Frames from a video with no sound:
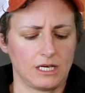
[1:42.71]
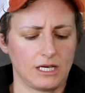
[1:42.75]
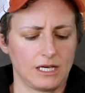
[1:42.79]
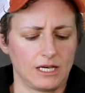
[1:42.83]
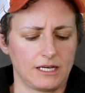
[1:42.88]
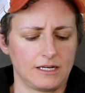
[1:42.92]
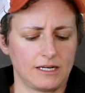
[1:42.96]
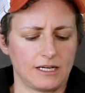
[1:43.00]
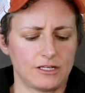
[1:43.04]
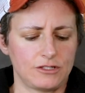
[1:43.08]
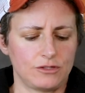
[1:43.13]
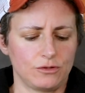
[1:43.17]

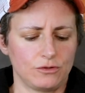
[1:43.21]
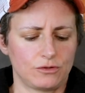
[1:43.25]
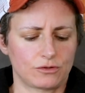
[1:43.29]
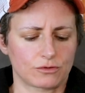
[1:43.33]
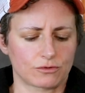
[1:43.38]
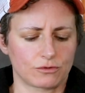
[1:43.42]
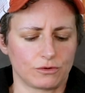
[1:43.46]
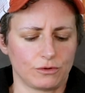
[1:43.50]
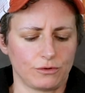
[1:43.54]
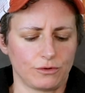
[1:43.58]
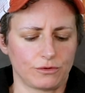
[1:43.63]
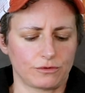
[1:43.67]
And as you
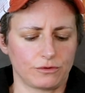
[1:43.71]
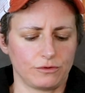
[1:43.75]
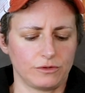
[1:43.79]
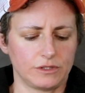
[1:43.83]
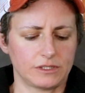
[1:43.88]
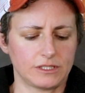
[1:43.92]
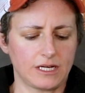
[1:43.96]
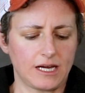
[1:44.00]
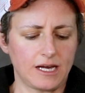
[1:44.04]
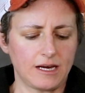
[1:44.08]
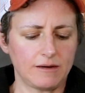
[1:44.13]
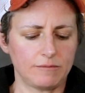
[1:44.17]
scroll through the
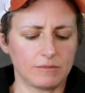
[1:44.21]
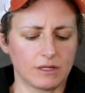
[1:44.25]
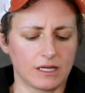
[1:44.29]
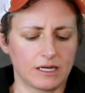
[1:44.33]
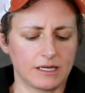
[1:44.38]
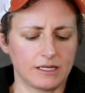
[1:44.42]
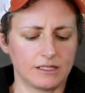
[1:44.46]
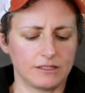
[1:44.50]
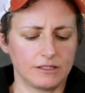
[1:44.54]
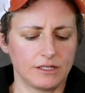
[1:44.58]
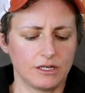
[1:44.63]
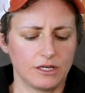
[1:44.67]

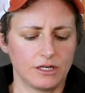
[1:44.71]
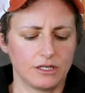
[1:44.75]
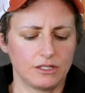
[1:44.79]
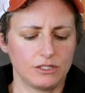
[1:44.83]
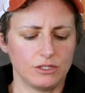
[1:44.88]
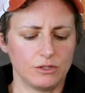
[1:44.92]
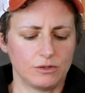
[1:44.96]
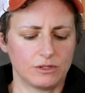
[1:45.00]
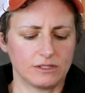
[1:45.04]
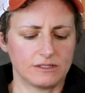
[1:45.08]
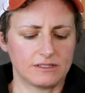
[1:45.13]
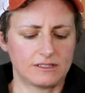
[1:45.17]
timeline,
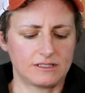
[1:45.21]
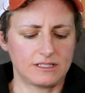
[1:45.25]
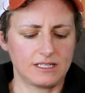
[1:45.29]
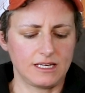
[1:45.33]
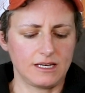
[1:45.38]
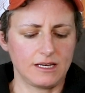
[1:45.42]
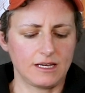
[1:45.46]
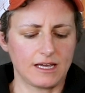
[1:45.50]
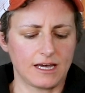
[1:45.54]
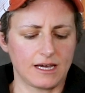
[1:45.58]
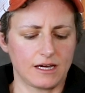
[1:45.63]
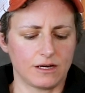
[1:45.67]
you can
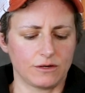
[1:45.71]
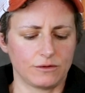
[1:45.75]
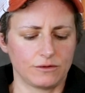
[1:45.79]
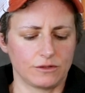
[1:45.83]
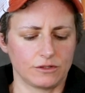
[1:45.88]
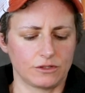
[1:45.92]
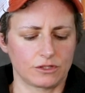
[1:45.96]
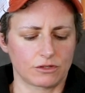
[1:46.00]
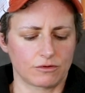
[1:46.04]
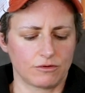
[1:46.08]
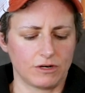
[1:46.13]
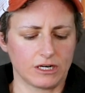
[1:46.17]
see how
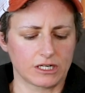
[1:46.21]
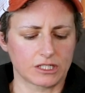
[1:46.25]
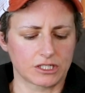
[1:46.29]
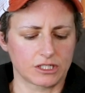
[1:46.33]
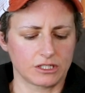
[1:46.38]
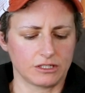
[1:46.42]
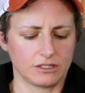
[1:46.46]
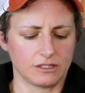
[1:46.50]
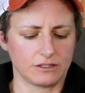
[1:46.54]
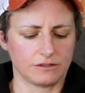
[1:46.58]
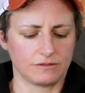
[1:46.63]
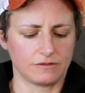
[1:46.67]
the
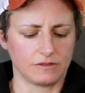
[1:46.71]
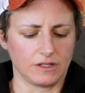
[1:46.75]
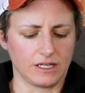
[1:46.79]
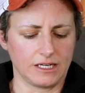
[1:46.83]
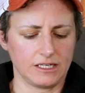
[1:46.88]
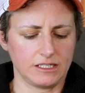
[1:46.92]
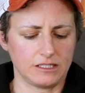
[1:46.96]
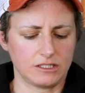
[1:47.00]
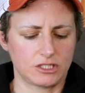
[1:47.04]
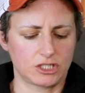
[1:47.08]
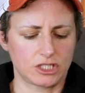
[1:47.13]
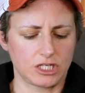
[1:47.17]
direction of
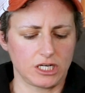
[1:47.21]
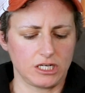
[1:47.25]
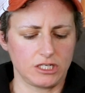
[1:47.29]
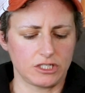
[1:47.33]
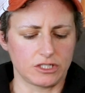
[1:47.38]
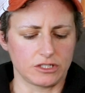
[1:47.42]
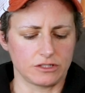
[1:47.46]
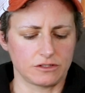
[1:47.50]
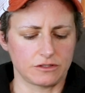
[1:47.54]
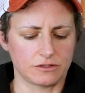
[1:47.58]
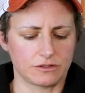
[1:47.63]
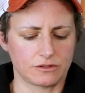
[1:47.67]
light
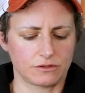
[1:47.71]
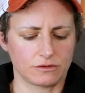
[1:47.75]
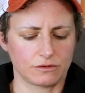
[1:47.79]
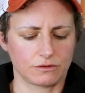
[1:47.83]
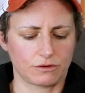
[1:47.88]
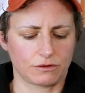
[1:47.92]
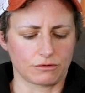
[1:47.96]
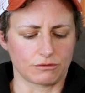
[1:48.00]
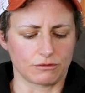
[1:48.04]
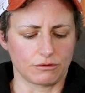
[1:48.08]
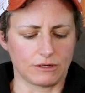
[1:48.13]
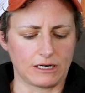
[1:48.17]
changes
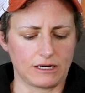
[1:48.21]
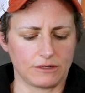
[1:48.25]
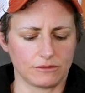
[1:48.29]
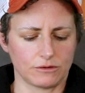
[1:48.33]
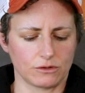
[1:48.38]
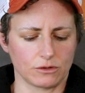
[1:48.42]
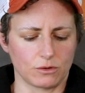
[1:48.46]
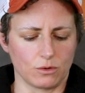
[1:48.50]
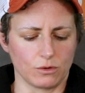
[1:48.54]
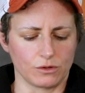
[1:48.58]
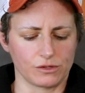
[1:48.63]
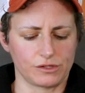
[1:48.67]
throughout
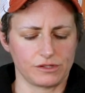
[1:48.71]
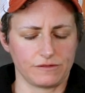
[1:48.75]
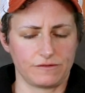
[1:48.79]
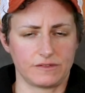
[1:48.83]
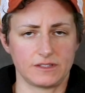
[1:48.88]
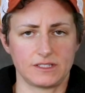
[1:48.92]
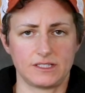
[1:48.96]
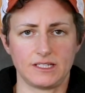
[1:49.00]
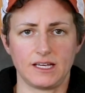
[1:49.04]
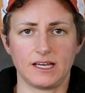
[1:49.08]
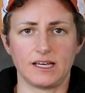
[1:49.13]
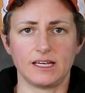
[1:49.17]
the course of
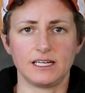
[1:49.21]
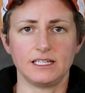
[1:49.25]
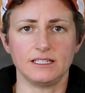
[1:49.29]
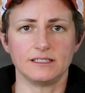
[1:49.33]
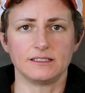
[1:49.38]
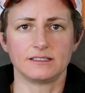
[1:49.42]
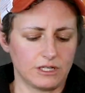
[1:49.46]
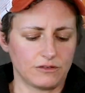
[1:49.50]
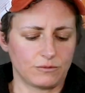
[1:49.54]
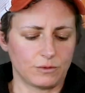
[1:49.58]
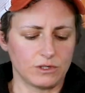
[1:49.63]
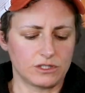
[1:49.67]
the day.
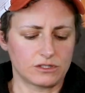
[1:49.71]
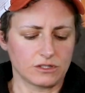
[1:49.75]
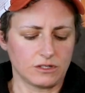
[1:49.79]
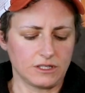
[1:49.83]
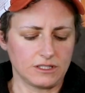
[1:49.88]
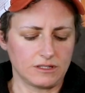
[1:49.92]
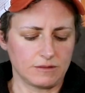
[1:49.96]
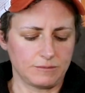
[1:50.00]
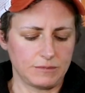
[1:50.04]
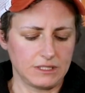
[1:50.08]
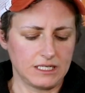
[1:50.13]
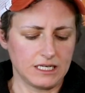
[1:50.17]
If we start
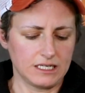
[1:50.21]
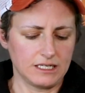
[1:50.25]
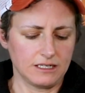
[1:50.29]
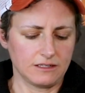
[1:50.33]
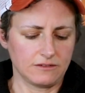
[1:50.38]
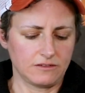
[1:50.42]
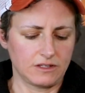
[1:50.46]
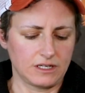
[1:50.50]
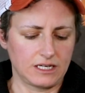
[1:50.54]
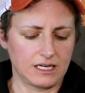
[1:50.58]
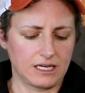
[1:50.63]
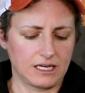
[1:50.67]
at the beginning
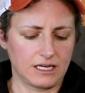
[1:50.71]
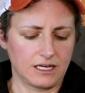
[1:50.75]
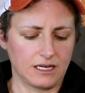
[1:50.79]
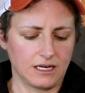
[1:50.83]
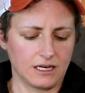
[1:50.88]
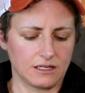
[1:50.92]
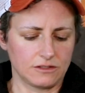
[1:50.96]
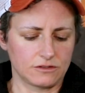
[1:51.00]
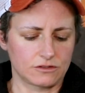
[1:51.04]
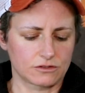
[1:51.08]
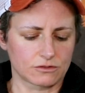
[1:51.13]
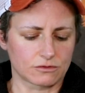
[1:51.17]
of the day
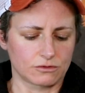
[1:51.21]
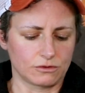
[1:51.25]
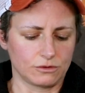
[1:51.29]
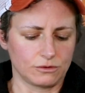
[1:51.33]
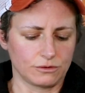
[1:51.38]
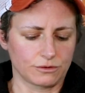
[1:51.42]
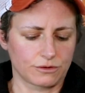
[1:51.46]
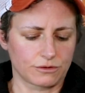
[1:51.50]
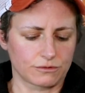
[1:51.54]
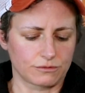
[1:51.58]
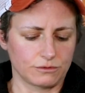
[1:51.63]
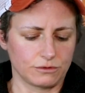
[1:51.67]
and
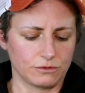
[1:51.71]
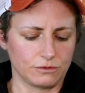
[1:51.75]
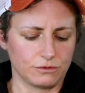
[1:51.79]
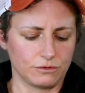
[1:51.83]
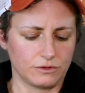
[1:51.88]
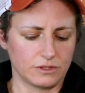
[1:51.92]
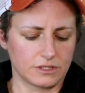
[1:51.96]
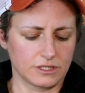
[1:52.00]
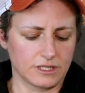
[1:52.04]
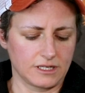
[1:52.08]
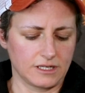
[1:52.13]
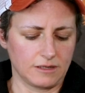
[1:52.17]
scroll through
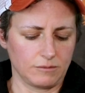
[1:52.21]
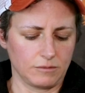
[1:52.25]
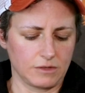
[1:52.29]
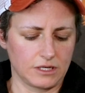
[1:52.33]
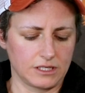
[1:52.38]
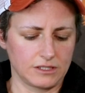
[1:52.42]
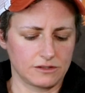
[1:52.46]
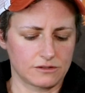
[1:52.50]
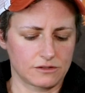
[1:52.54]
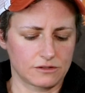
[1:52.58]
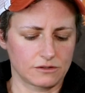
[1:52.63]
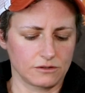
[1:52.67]
the
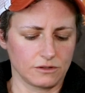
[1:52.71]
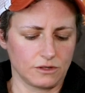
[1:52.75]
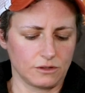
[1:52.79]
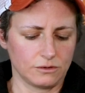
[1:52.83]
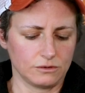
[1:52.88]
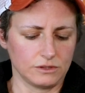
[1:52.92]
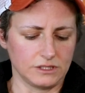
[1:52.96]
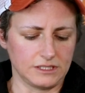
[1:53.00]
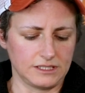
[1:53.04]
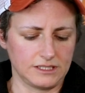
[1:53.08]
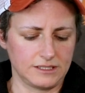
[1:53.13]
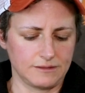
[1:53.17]
timeline
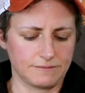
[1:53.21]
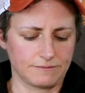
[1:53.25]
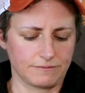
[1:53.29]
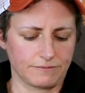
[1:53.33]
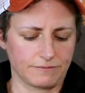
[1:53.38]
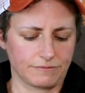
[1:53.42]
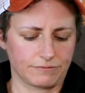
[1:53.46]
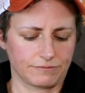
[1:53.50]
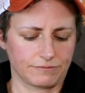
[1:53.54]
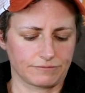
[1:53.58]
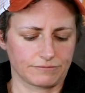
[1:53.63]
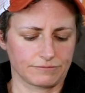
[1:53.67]
slowly,
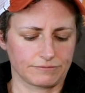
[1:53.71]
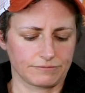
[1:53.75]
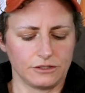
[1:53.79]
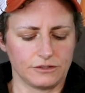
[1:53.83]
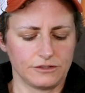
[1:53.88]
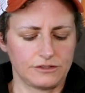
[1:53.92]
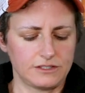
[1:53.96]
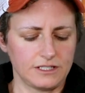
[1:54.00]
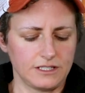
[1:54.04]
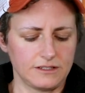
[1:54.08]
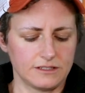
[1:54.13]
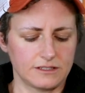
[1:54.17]
you'll
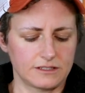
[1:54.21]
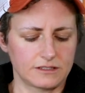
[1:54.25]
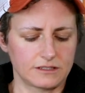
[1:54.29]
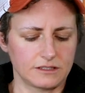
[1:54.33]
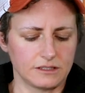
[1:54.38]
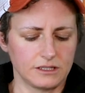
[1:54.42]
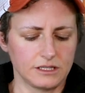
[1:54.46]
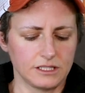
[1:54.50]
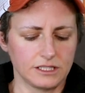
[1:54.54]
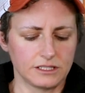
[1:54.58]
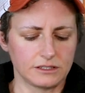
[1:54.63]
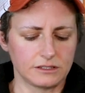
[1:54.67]
see this
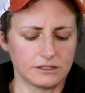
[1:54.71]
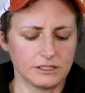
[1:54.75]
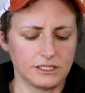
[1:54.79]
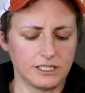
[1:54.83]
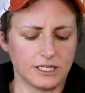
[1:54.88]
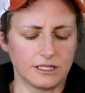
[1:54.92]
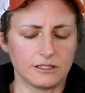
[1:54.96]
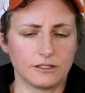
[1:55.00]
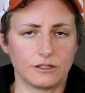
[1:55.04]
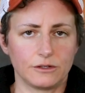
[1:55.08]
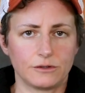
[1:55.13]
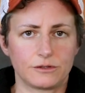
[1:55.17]
little
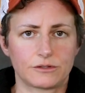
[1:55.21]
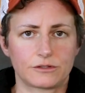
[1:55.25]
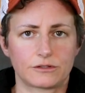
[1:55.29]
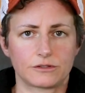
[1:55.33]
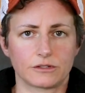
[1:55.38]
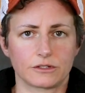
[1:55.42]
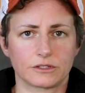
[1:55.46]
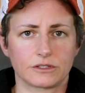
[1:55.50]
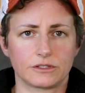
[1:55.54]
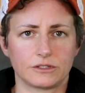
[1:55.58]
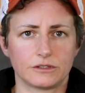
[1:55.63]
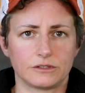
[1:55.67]
yellow
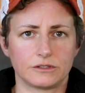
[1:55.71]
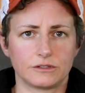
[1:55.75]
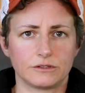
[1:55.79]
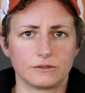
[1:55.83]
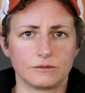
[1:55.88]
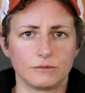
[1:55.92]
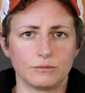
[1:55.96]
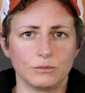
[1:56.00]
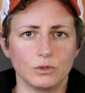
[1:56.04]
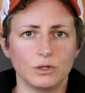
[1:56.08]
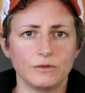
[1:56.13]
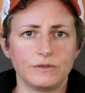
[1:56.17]

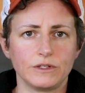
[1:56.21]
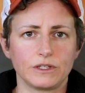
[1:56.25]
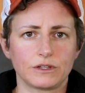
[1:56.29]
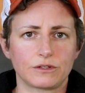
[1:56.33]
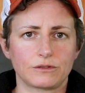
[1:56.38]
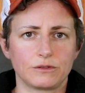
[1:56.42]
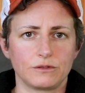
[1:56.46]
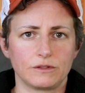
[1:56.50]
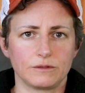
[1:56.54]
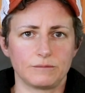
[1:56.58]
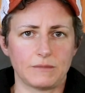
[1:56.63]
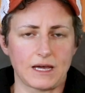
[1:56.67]
circle moving
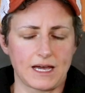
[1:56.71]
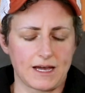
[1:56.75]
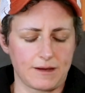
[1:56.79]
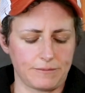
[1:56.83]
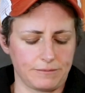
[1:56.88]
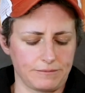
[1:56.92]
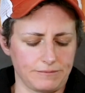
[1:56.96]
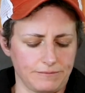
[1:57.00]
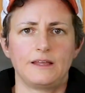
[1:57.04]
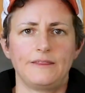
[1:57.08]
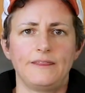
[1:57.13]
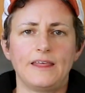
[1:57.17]
through the
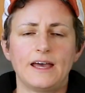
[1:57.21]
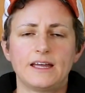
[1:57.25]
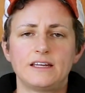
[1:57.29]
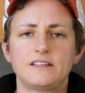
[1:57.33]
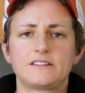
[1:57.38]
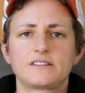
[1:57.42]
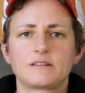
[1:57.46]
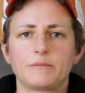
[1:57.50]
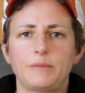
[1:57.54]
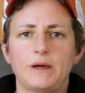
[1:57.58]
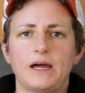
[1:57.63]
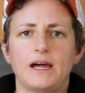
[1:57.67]
map, and that
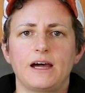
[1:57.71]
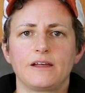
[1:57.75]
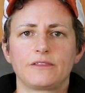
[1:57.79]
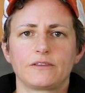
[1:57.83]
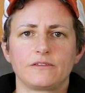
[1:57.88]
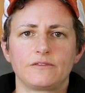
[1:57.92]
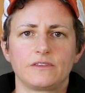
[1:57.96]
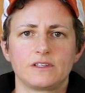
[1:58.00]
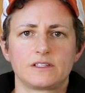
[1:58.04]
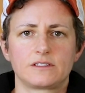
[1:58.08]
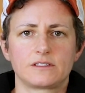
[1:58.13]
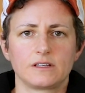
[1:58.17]
is the path
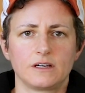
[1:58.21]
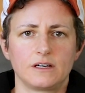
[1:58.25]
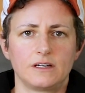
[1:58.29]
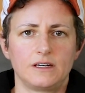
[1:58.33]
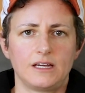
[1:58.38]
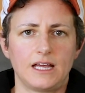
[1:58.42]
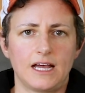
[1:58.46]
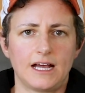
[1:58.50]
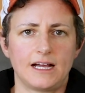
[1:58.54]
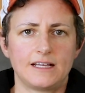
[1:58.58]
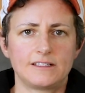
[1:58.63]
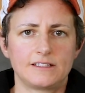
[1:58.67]
of the
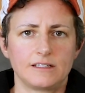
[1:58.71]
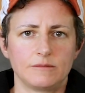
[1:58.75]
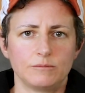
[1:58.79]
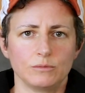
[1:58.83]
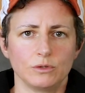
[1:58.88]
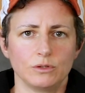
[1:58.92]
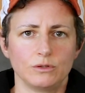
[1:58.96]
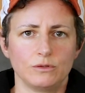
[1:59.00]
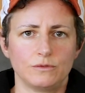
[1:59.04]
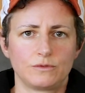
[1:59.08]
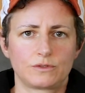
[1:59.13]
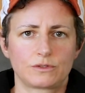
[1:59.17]
sun as it
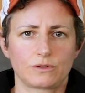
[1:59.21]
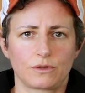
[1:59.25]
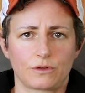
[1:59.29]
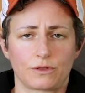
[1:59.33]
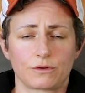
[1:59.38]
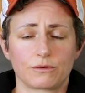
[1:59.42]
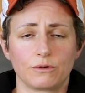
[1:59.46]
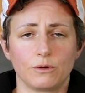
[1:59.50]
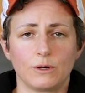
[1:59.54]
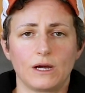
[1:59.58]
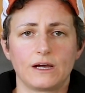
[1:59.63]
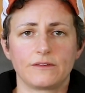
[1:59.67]
moves
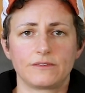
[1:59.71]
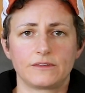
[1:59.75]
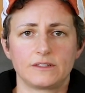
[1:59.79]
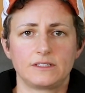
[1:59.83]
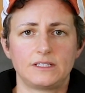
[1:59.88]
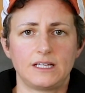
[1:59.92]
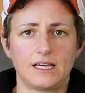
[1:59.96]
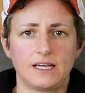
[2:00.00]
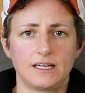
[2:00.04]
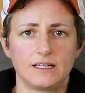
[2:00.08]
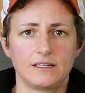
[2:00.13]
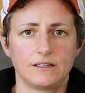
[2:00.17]
throughout the
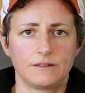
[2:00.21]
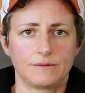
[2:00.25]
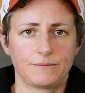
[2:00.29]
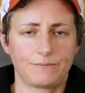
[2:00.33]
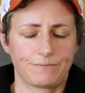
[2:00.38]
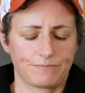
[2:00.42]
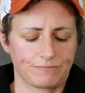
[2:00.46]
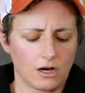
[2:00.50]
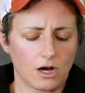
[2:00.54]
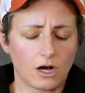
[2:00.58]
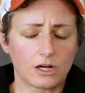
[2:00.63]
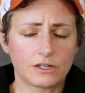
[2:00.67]
day.
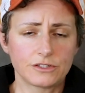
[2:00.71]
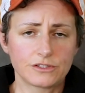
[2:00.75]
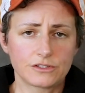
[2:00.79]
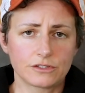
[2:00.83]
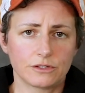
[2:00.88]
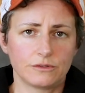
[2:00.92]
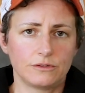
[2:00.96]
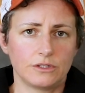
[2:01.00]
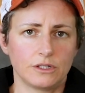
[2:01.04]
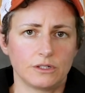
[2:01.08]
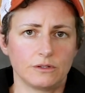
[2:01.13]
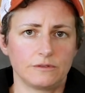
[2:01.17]

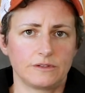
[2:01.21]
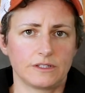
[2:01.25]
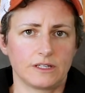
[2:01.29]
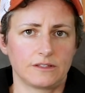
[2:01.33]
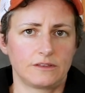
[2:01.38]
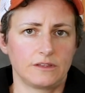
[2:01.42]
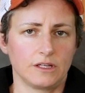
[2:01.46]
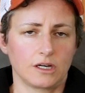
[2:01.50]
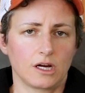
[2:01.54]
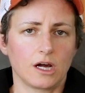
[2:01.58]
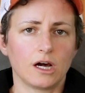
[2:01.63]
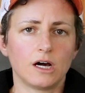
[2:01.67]
Also note
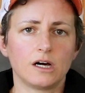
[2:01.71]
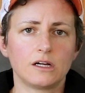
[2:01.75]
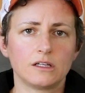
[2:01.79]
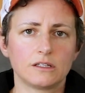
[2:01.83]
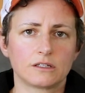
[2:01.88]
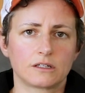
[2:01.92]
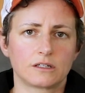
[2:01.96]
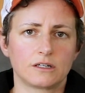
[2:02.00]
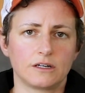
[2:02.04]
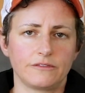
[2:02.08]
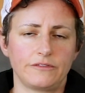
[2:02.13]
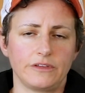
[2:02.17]
that the
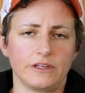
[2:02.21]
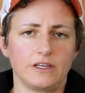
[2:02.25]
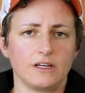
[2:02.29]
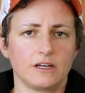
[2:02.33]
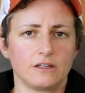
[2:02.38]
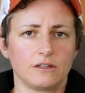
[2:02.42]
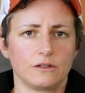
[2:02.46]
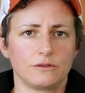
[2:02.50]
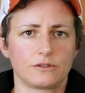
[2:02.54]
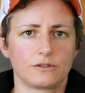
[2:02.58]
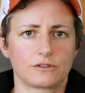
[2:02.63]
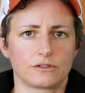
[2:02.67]
color of the yellow